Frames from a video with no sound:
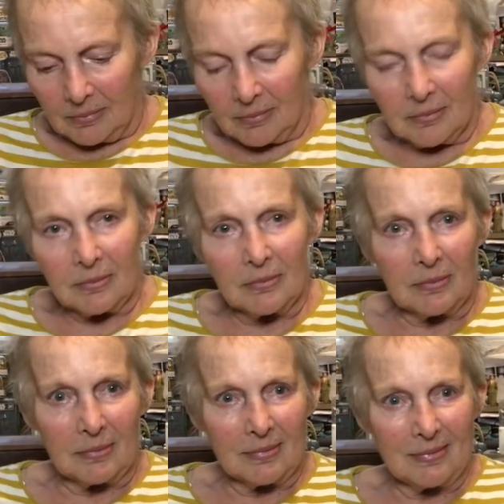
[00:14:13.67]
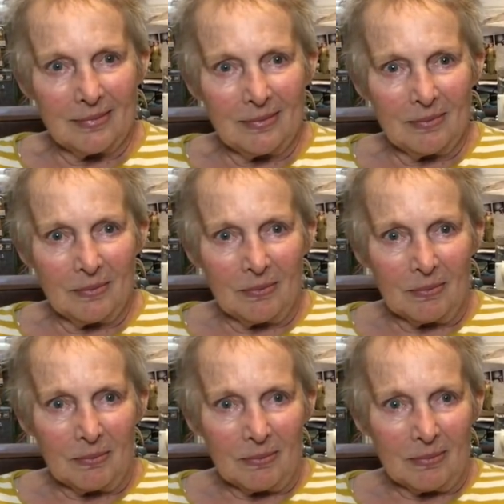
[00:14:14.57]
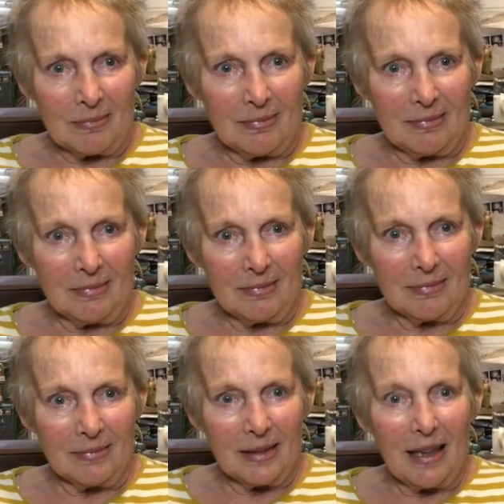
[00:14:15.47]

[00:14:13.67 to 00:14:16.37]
[no speech]